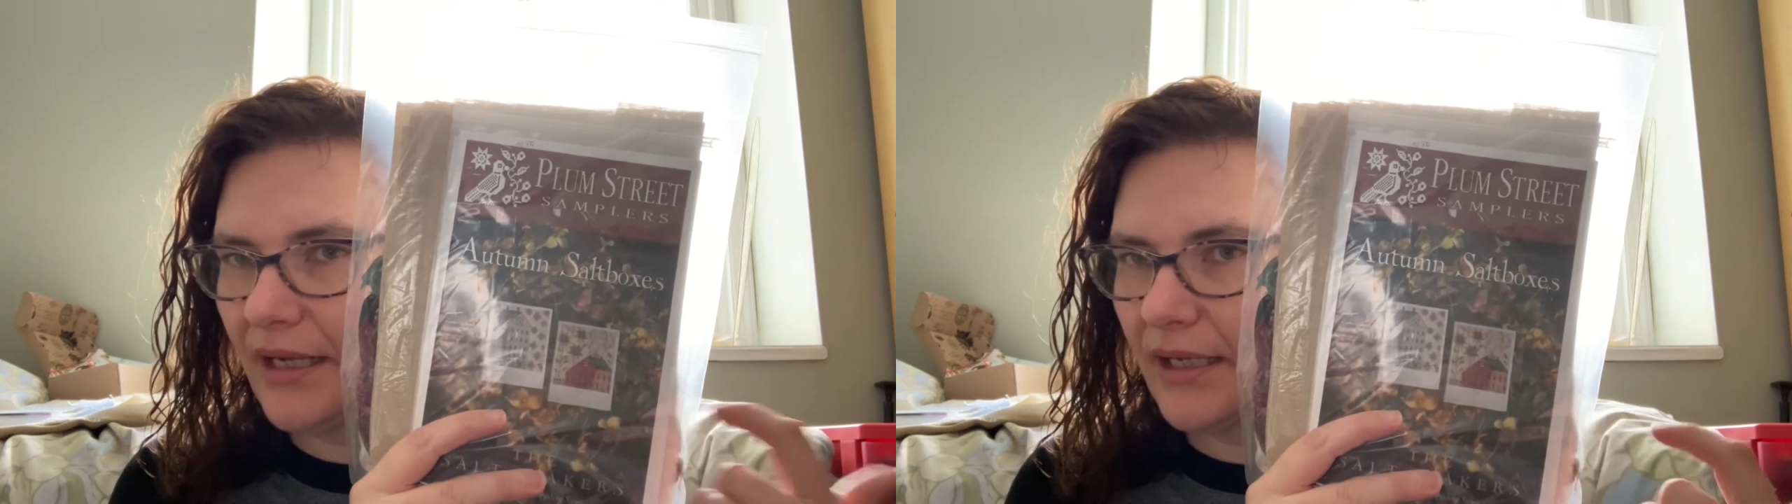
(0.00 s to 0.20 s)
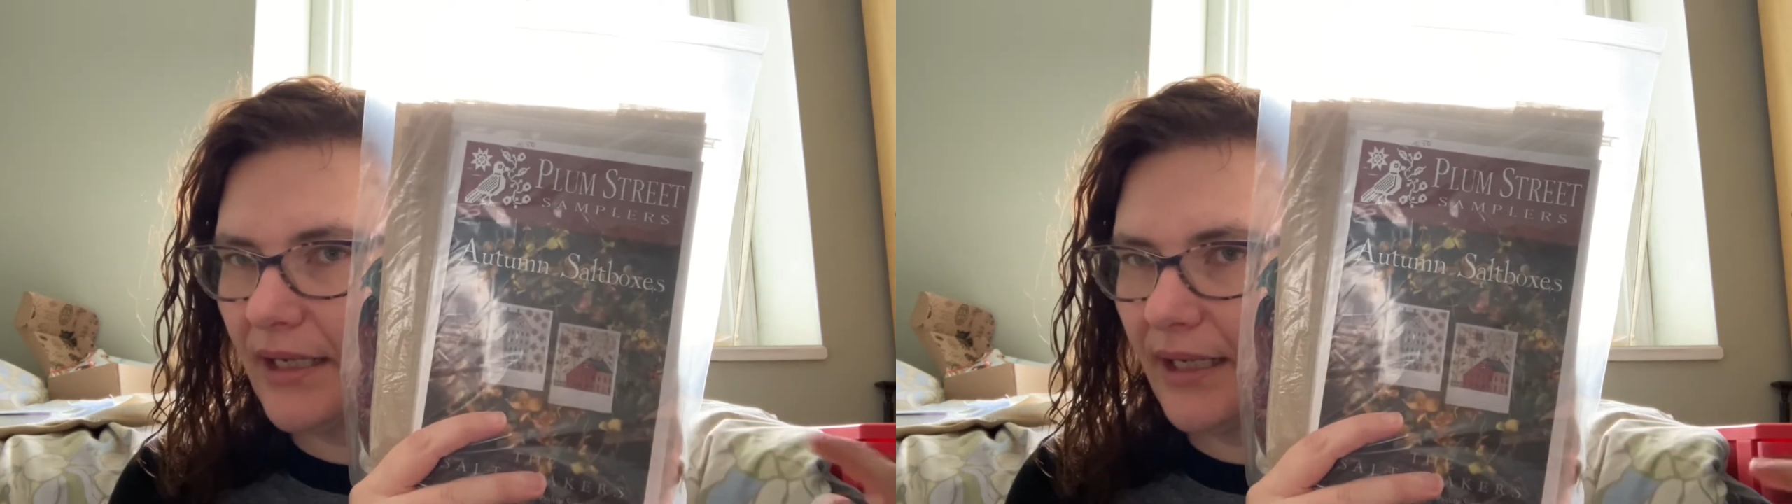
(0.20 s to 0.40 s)

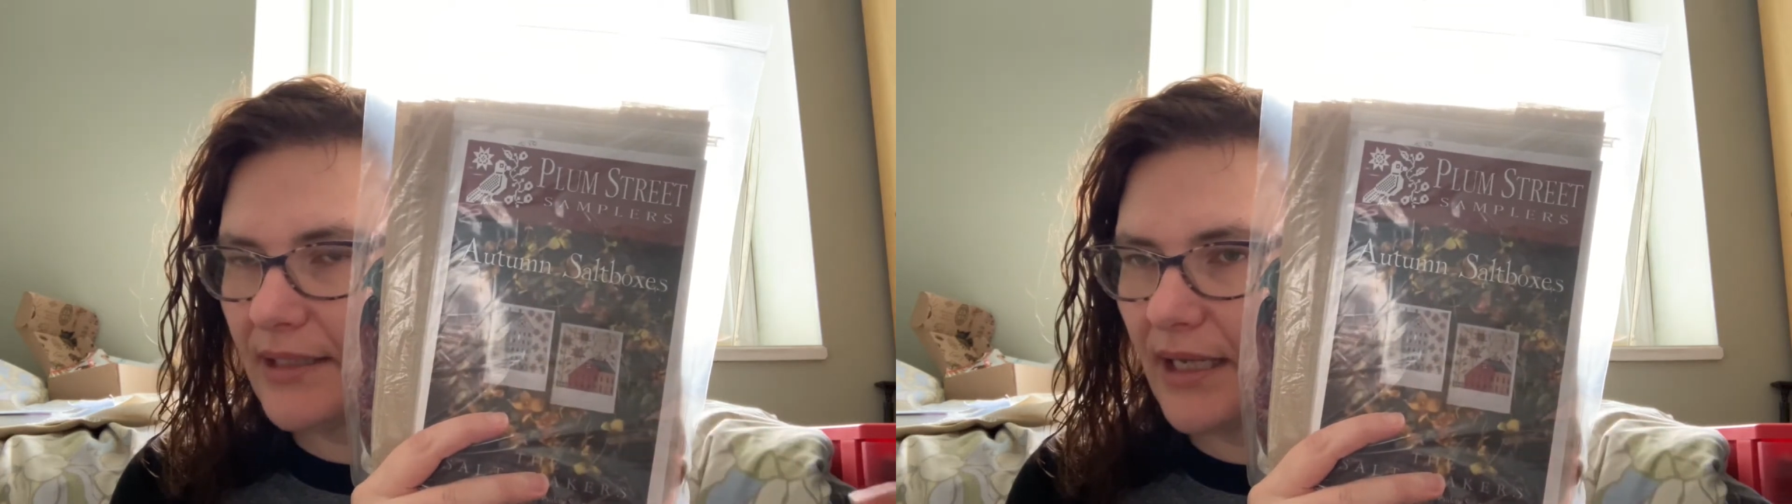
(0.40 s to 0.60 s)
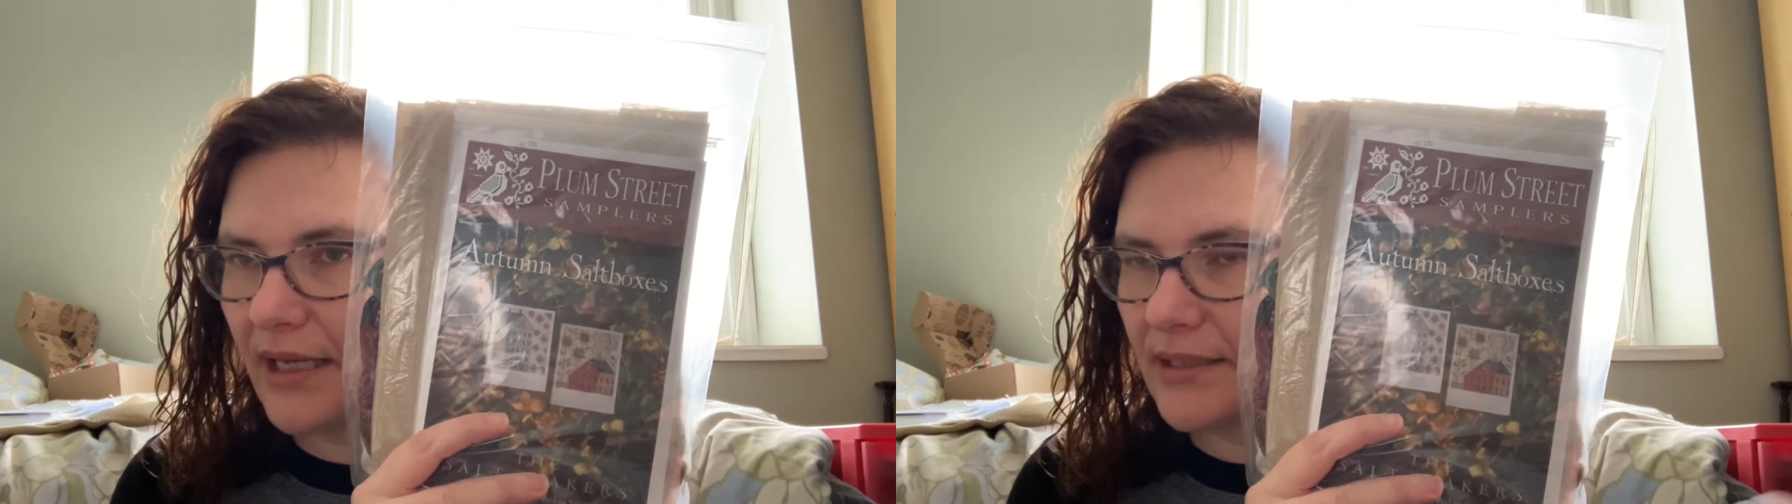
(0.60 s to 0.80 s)
of
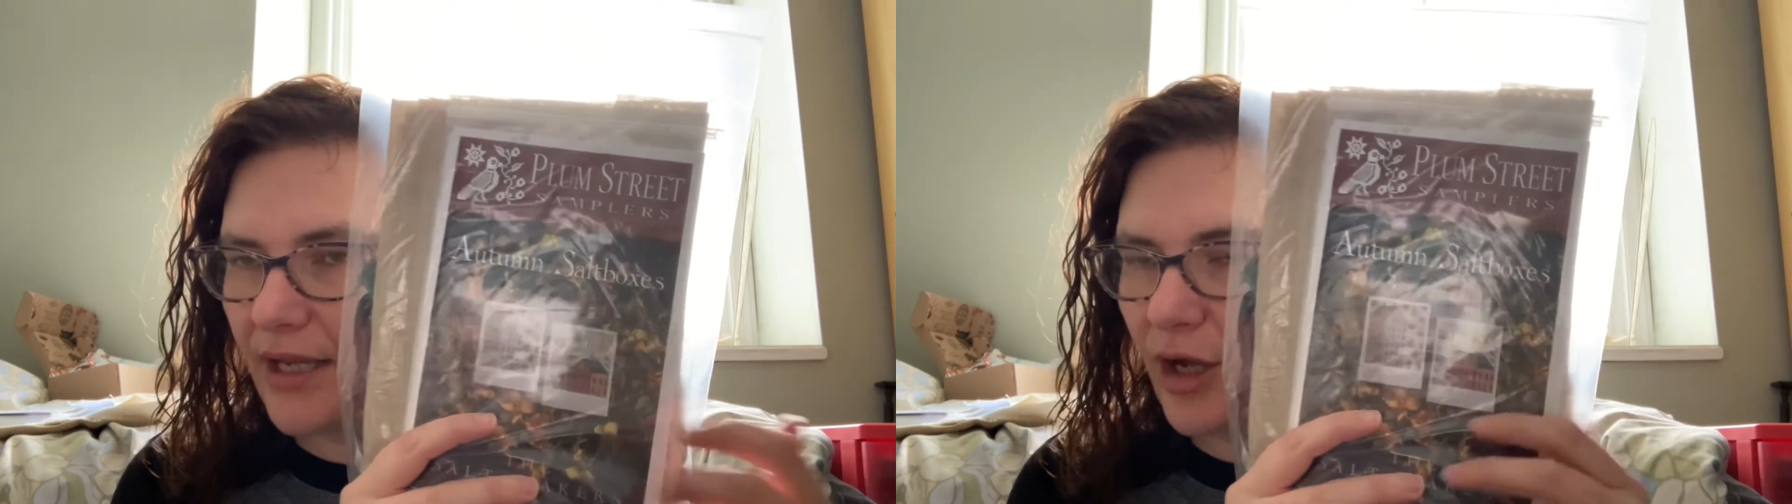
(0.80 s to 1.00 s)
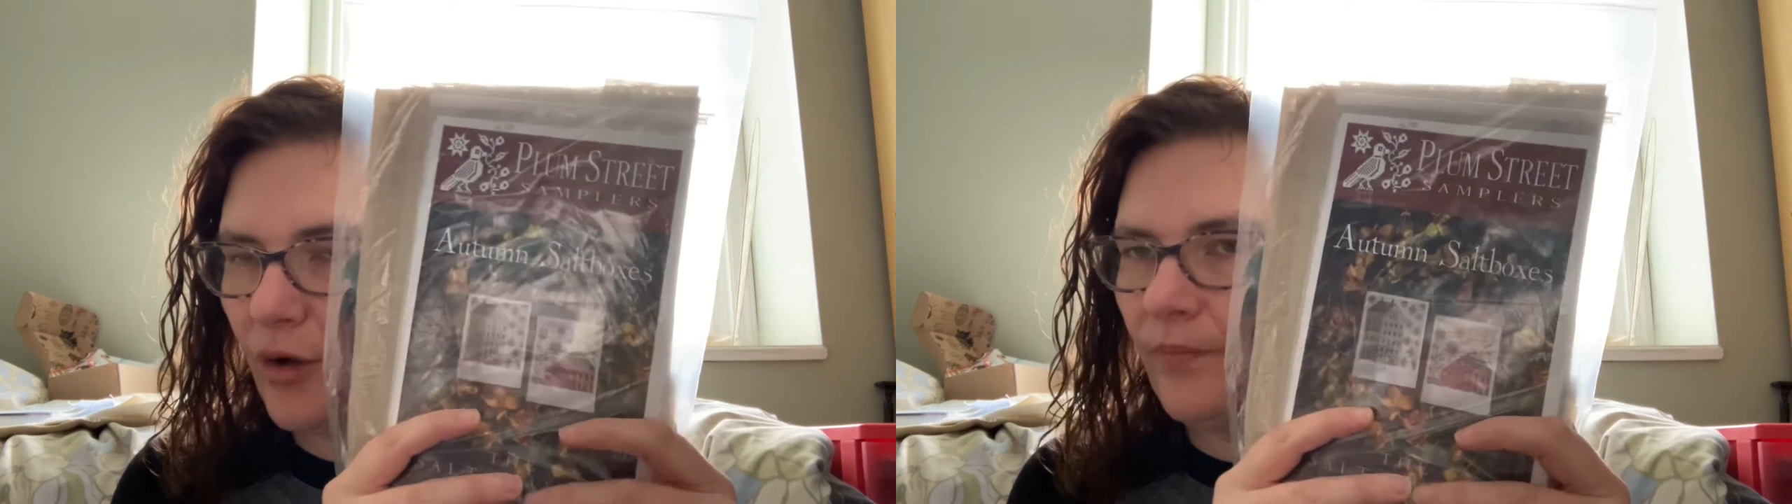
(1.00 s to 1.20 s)
connecting as I go.